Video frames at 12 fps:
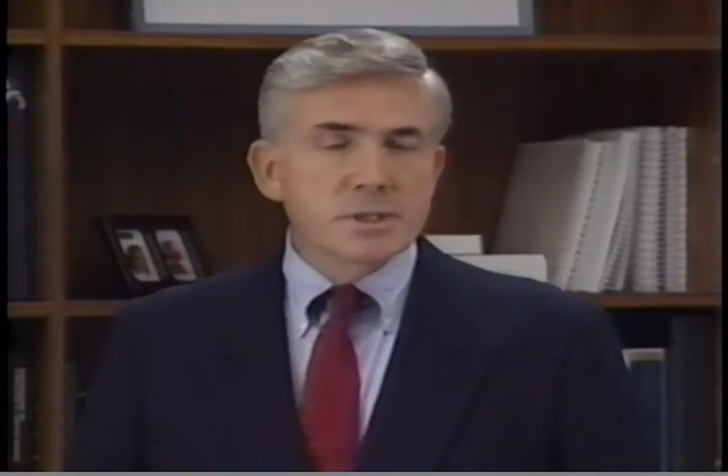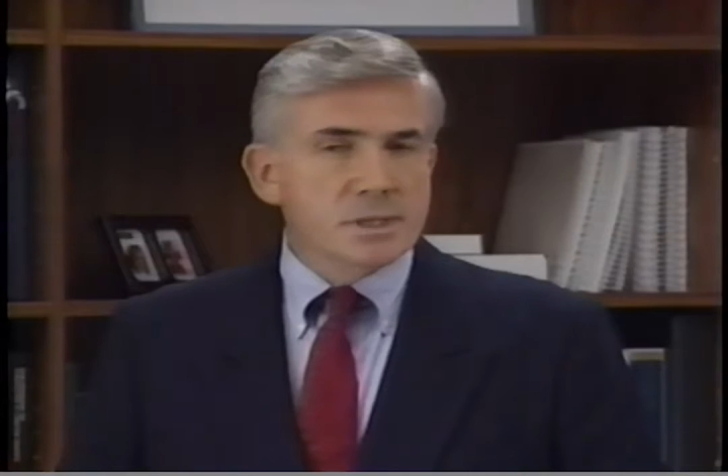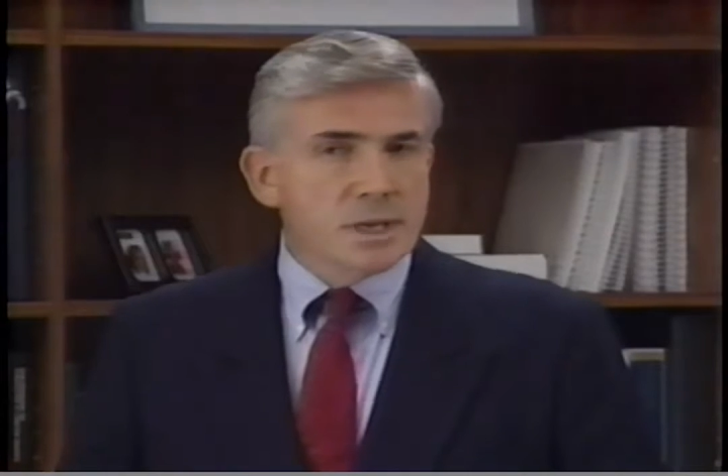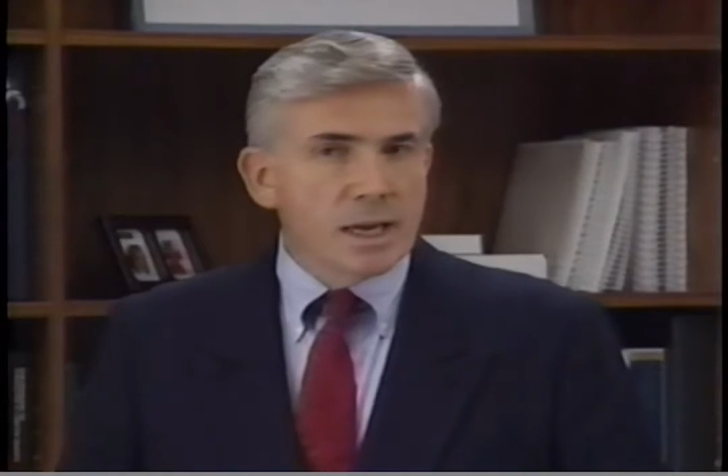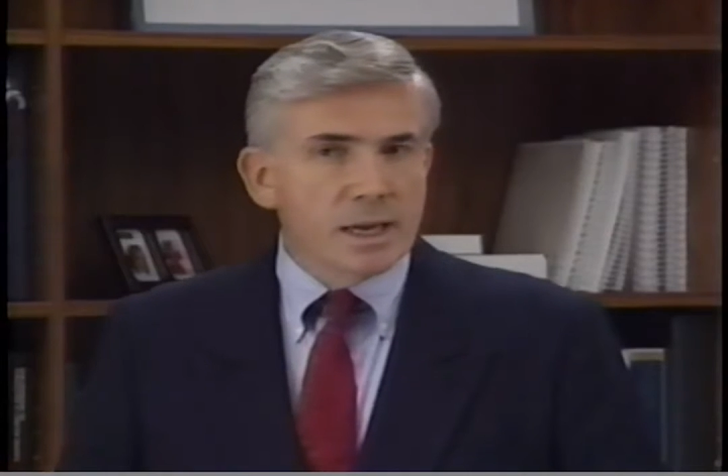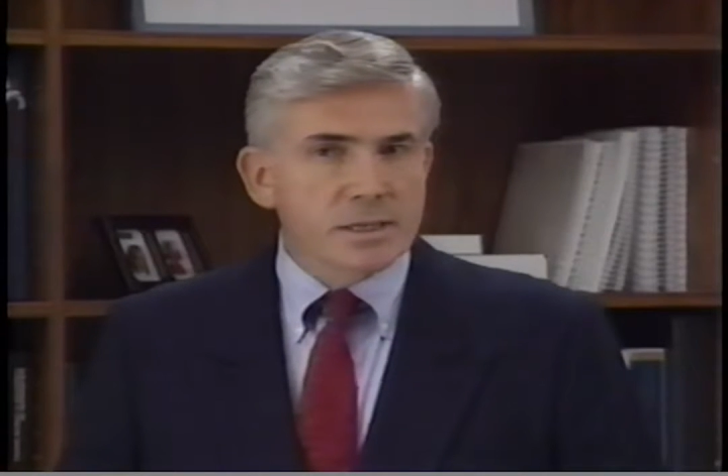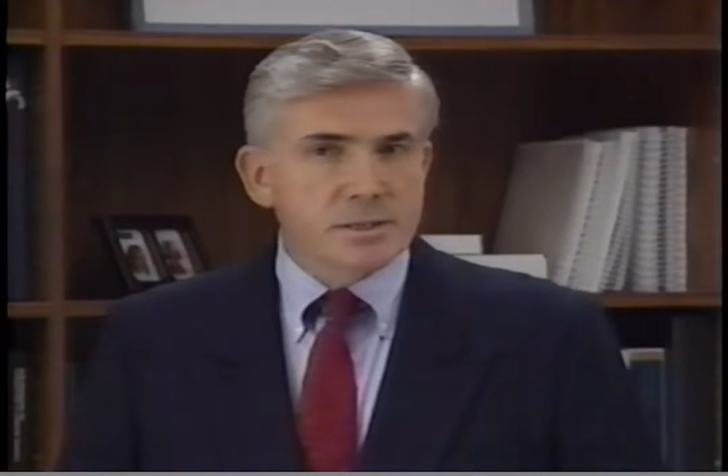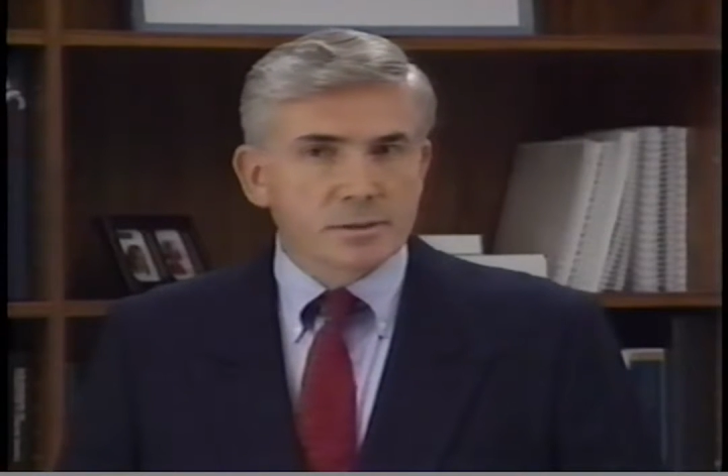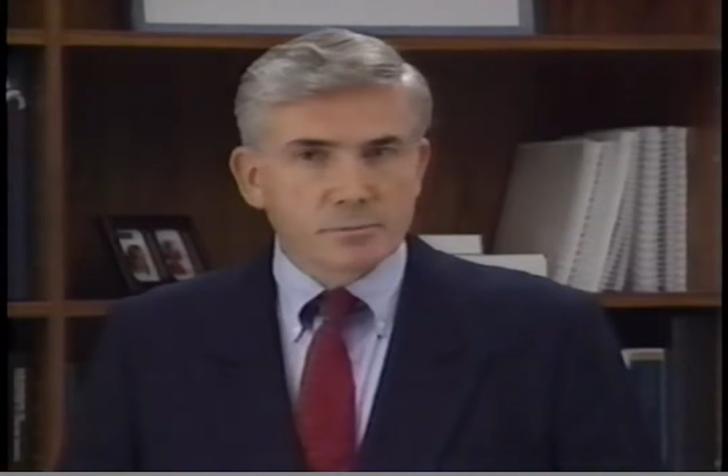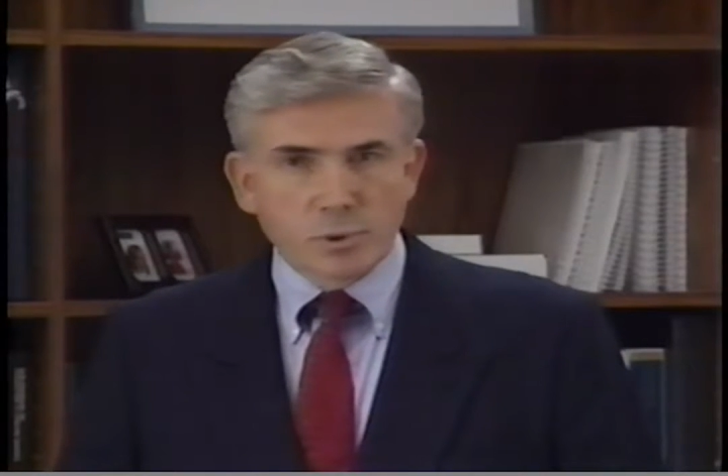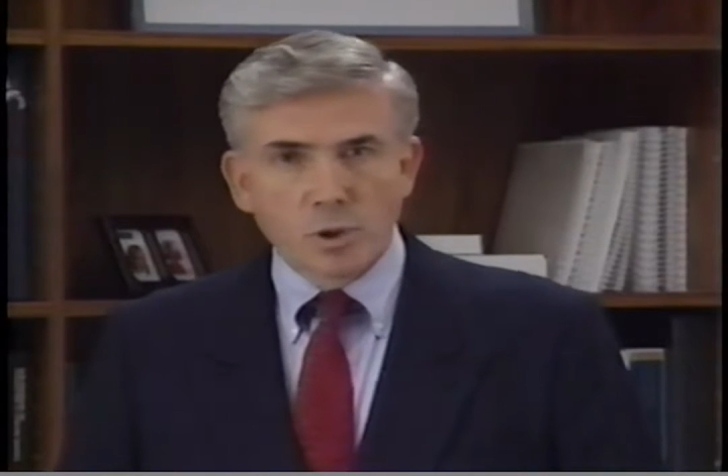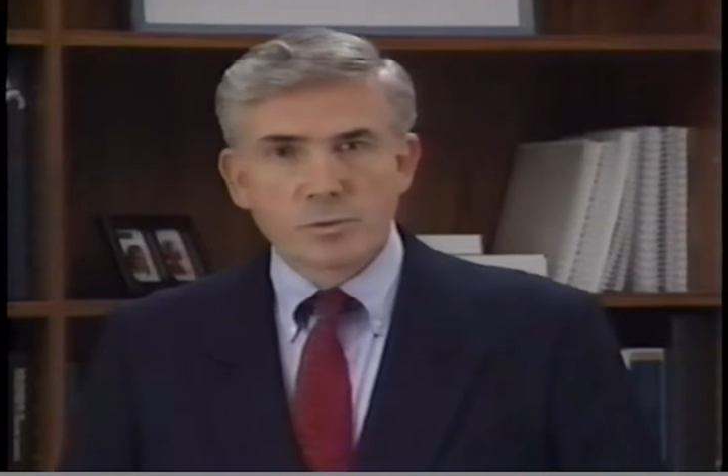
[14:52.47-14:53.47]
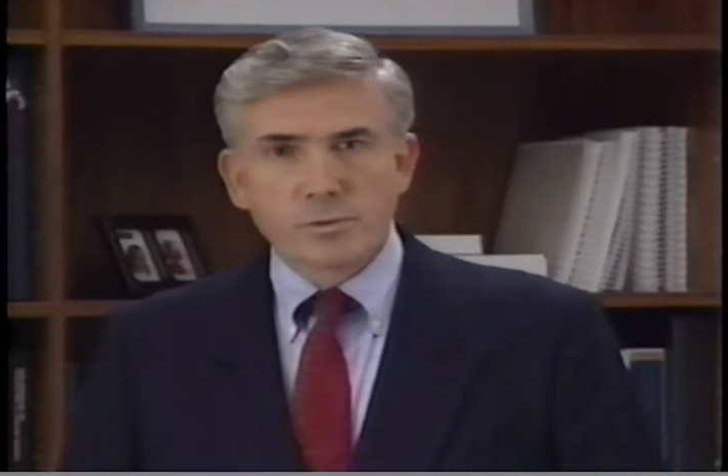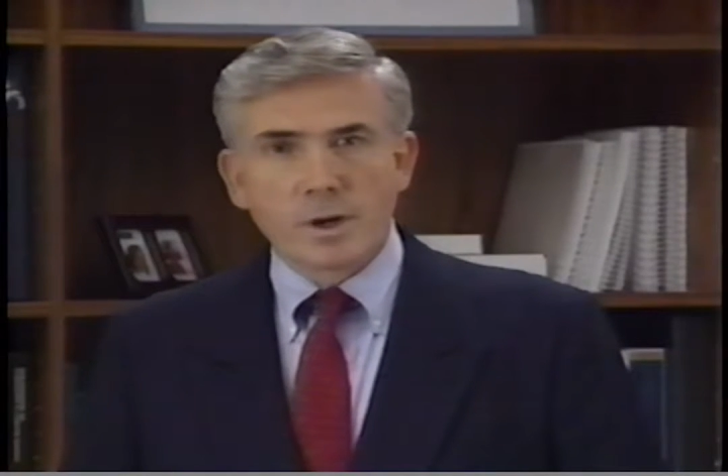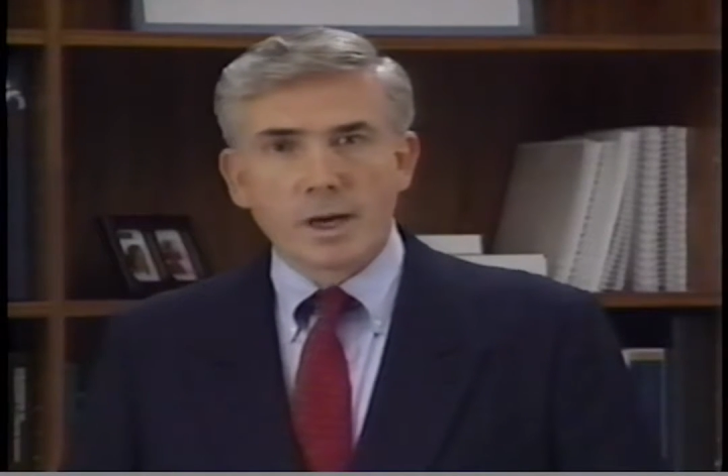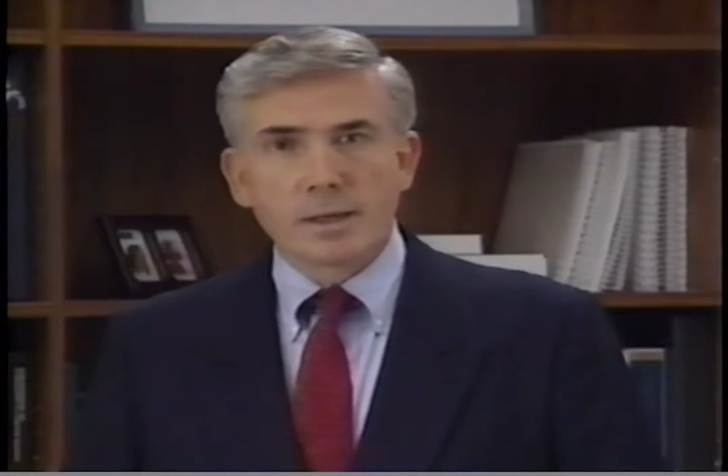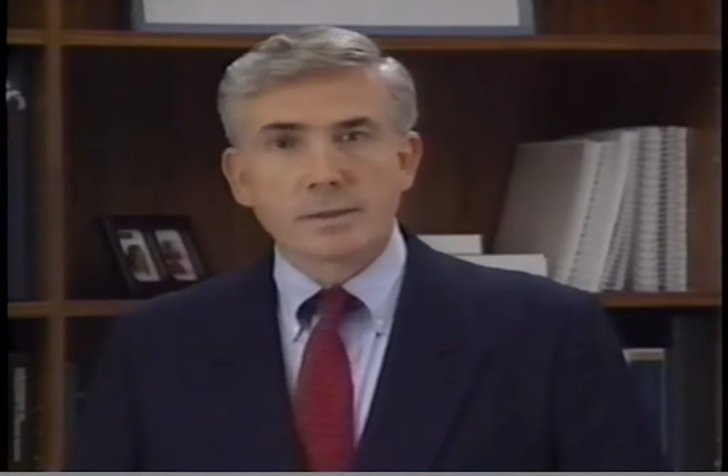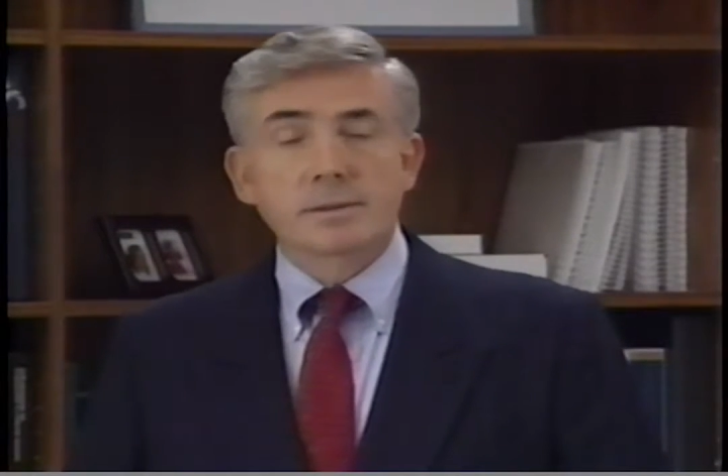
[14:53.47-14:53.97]
size and
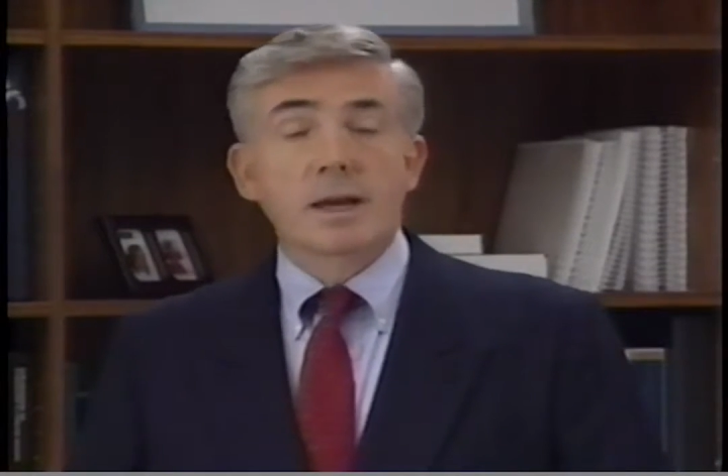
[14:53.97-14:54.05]
profile,